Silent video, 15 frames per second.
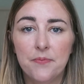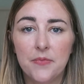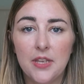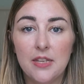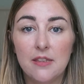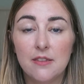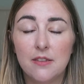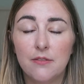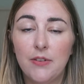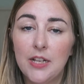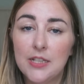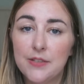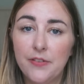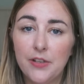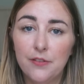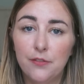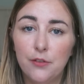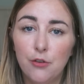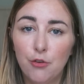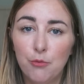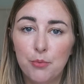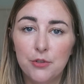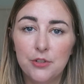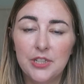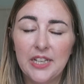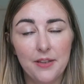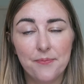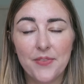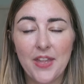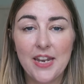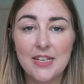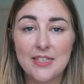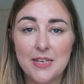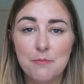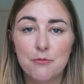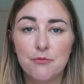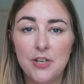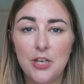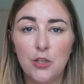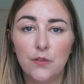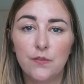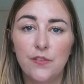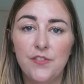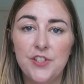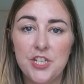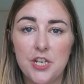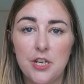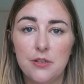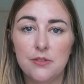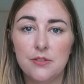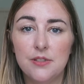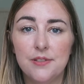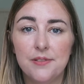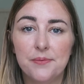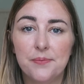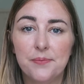it's relatively affordable, and it seems really good for videos.